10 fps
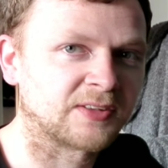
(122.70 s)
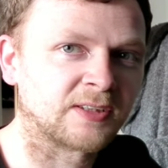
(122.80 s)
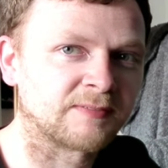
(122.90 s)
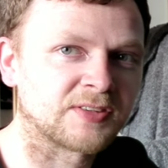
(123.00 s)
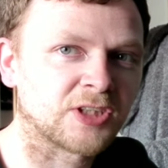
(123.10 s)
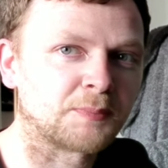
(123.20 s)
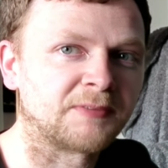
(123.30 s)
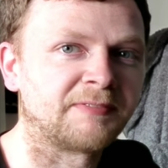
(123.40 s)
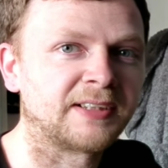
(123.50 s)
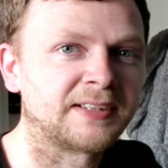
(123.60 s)
on the top
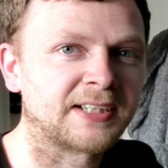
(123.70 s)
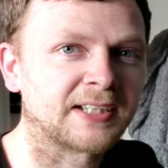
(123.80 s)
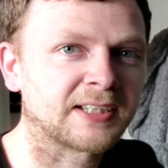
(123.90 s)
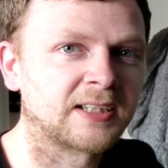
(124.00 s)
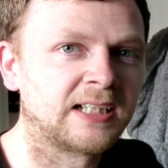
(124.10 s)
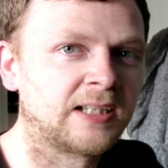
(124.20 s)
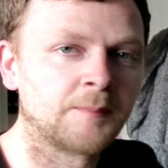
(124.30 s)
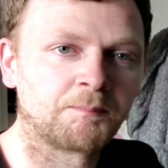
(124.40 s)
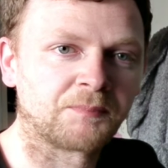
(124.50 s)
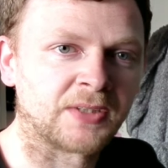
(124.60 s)
of their deck.
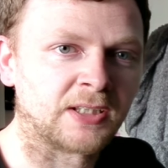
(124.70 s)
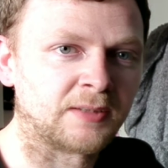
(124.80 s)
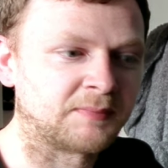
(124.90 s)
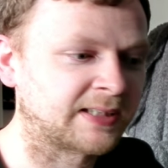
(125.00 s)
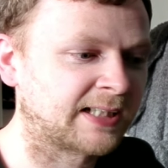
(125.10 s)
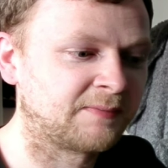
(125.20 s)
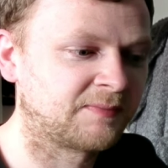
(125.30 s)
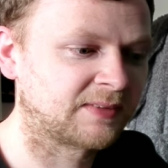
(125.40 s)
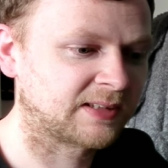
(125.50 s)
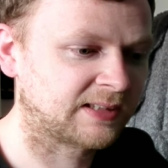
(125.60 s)
Again,
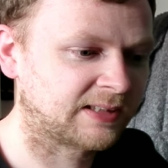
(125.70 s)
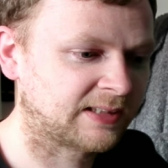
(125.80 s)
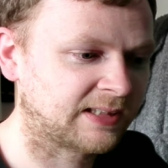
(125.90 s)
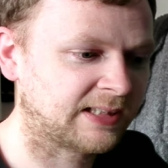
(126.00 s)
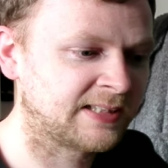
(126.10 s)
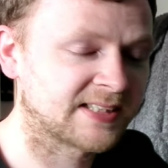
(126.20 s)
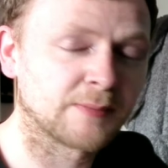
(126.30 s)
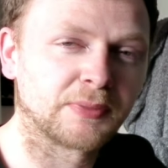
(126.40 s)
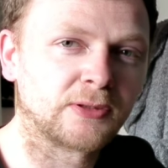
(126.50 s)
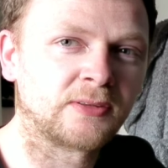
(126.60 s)
it's
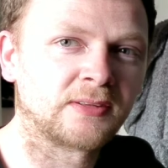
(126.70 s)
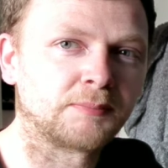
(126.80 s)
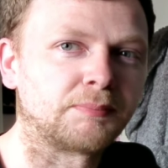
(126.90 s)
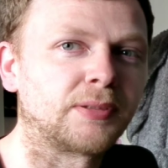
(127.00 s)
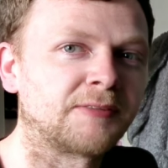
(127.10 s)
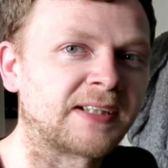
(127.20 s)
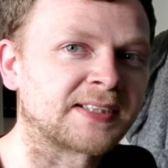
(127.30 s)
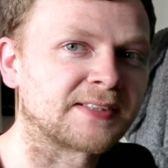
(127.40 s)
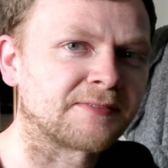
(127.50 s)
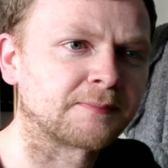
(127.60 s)
simple but effective.